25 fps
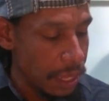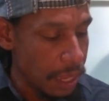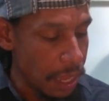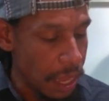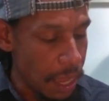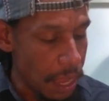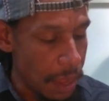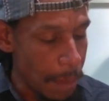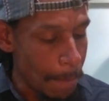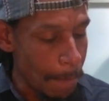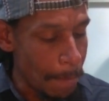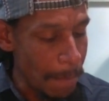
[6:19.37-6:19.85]

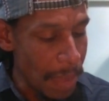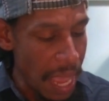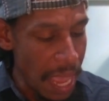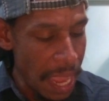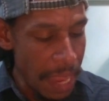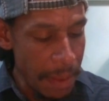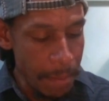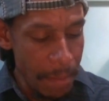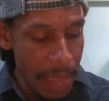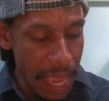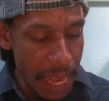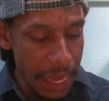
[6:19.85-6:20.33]
Uh,
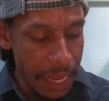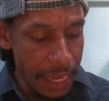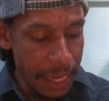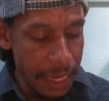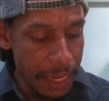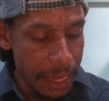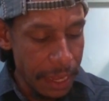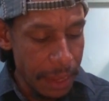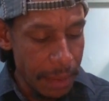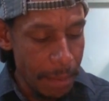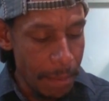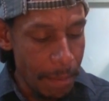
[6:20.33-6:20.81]
My
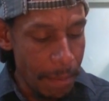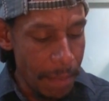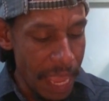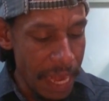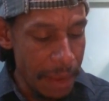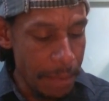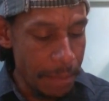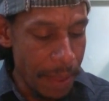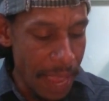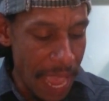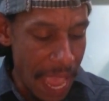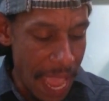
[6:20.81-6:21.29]
Medic
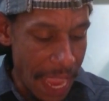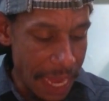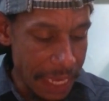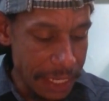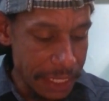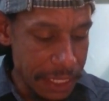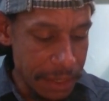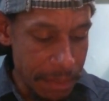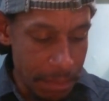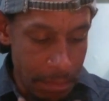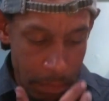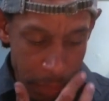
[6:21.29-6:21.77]
Med
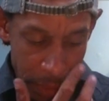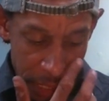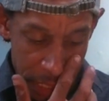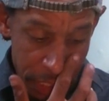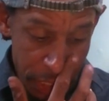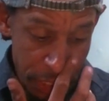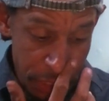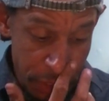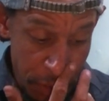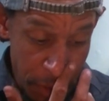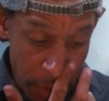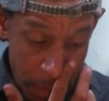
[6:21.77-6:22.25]
Packs
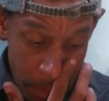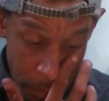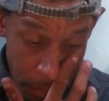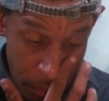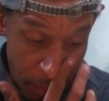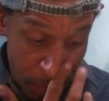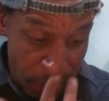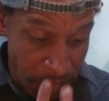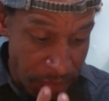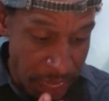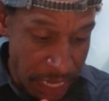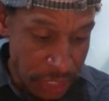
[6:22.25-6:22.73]
Blister
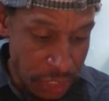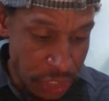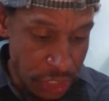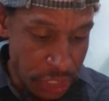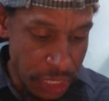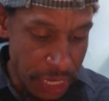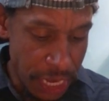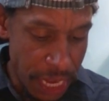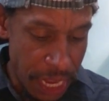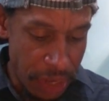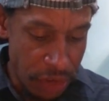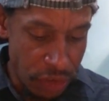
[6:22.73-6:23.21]

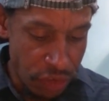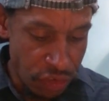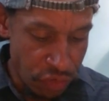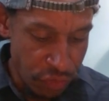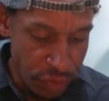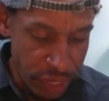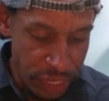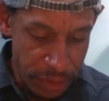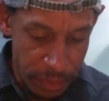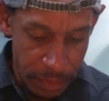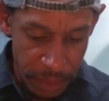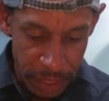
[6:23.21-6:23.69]
Prevention and
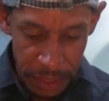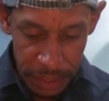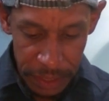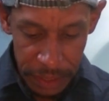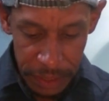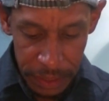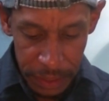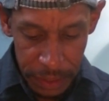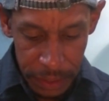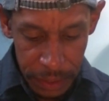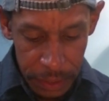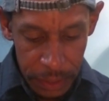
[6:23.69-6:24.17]
Treatment.
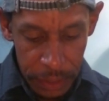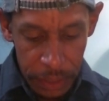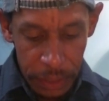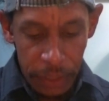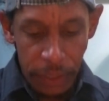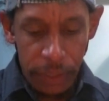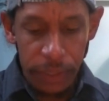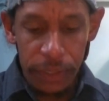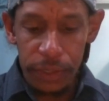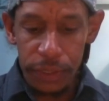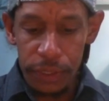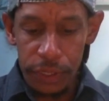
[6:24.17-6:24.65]

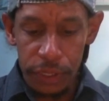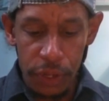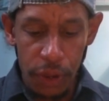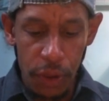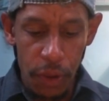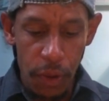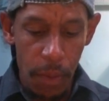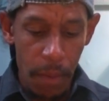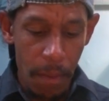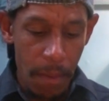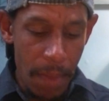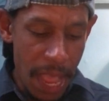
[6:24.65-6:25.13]

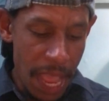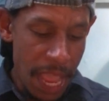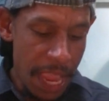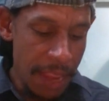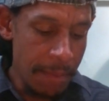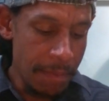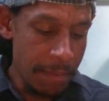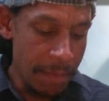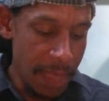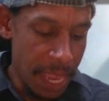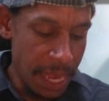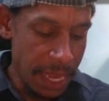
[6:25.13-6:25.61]
So My
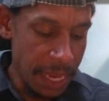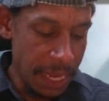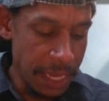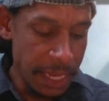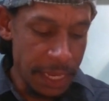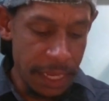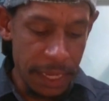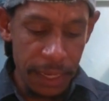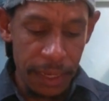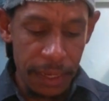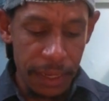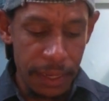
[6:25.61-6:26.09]

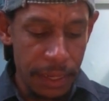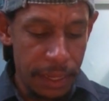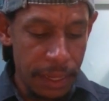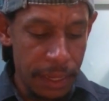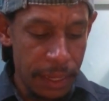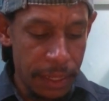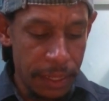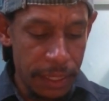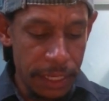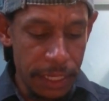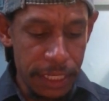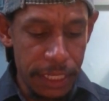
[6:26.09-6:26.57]
Medic,
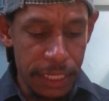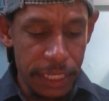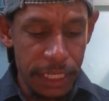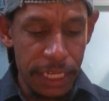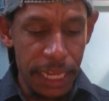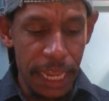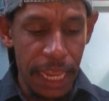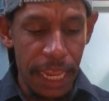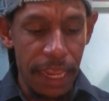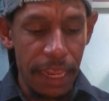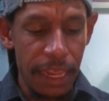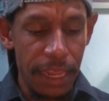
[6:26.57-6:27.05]
this
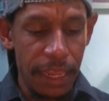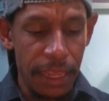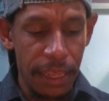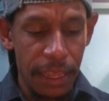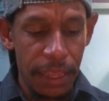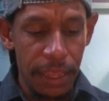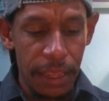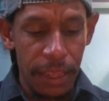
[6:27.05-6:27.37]
is a